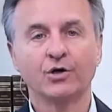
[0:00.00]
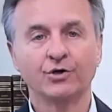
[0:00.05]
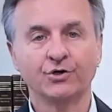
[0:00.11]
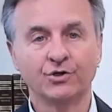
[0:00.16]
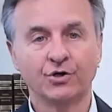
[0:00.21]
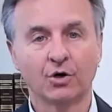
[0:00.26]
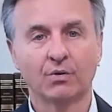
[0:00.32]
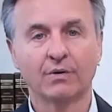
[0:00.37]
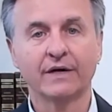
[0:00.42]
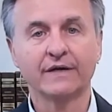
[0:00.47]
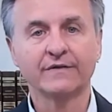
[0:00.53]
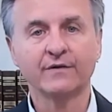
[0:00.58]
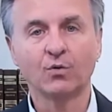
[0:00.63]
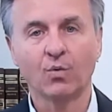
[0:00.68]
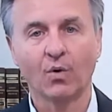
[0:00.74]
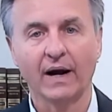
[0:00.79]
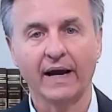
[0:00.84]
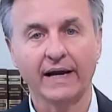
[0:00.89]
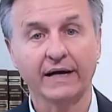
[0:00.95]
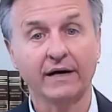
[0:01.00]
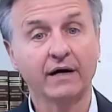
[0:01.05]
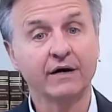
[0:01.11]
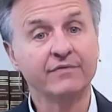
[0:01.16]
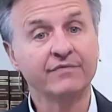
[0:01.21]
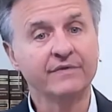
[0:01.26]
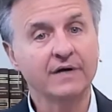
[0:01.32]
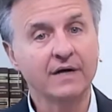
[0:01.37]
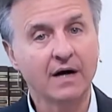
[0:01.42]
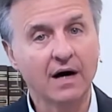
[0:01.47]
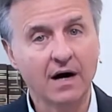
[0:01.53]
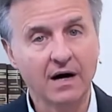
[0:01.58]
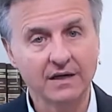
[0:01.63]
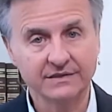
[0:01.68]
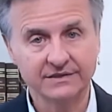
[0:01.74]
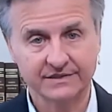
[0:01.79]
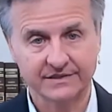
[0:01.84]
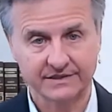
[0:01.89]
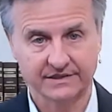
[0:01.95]
during the reign of
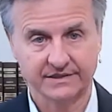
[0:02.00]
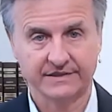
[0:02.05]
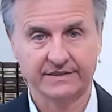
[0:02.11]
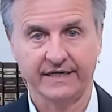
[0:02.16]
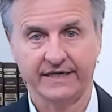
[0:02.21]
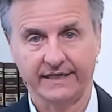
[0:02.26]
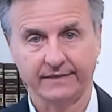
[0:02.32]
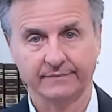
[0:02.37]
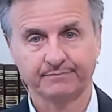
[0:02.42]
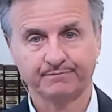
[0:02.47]
Constantine.